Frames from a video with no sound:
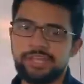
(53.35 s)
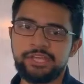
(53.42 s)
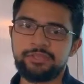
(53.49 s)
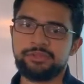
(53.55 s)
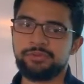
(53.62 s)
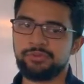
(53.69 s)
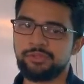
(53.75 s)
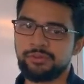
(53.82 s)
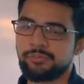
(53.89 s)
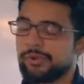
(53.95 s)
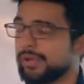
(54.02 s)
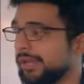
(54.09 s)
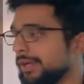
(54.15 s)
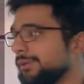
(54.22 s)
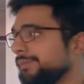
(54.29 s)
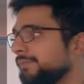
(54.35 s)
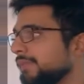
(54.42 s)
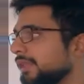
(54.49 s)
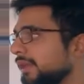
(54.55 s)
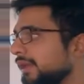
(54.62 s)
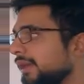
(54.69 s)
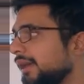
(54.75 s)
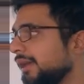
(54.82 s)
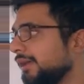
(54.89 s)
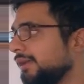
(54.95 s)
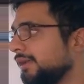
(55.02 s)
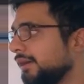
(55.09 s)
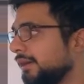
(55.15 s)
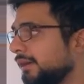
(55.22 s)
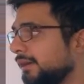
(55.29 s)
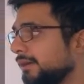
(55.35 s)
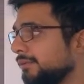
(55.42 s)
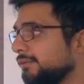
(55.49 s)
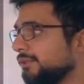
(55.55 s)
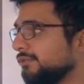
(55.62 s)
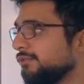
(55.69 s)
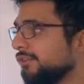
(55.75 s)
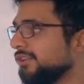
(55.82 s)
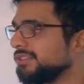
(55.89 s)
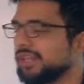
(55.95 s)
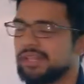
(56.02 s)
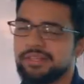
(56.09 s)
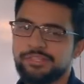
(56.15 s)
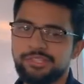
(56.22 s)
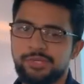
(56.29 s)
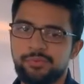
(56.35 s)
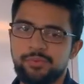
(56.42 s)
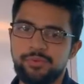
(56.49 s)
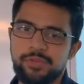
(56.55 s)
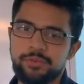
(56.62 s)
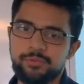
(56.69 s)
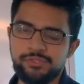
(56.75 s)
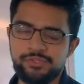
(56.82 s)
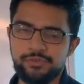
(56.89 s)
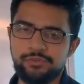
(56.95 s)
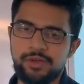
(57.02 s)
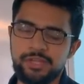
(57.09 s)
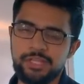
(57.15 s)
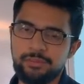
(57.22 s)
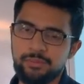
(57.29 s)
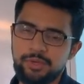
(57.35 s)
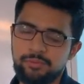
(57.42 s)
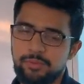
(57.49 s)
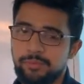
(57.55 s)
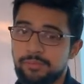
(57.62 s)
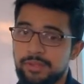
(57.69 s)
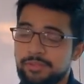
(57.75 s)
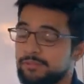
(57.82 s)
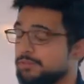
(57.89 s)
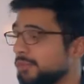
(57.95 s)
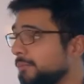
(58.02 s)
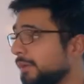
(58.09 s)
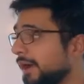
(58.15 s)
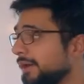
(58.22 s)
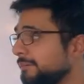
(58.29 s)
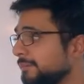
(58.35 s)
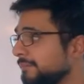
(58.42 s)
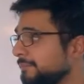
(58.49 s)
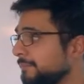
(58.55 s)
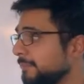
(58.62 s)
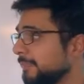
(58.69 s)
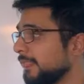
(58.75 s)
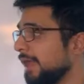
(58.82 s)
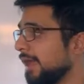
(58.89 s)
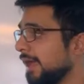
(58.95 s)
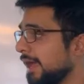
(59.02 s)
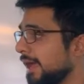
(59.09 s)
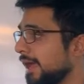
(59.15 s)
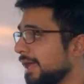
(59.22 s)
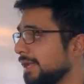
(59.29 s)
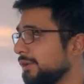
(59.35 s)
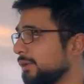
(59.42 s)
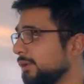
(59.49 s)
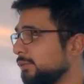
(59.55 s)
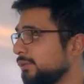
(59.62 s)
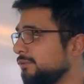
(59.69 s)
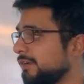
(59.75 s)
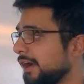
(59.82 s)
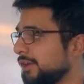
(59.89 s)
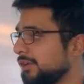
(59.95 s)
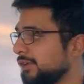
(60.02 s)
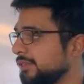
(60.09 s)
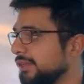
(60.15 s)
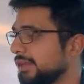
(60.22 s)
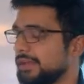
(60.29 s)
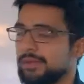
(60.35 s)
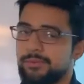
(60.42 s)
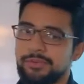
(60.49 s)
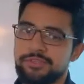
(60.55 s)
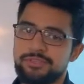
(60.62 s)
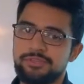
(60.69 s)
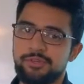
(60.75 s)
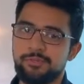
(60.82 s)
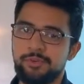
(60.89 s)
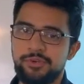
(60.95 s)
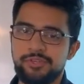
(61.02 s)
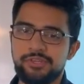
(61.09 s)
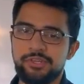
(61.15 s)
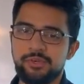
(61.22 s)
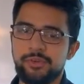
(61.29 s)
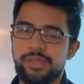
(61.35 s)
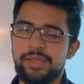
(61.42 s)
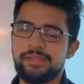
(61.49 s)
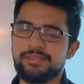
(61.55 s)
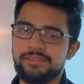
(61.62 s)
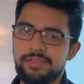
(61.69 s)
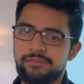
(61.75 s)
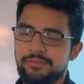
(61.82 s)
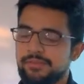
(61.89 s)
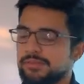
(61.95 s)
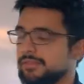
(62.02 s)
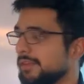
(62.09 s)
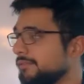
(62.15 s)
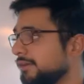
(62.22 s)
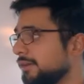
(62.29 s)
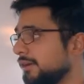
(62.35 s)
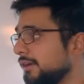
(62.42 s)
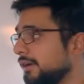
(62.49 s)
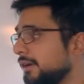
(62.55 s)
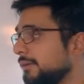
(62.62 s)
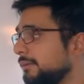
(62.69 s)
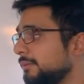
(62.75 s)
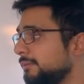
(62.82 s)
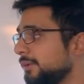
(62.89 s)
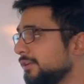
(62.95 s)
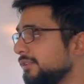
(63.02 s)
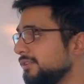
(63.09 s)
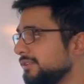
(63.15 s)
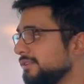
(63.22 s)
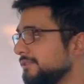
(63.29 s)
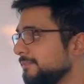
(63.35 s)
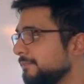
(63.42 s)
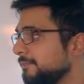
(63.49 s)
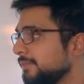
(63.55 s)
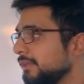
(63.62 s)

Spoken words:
take you through them right now. And the first calculation we did was to find the minimum length of the pipe. And we found out that it was 0.0877 meters.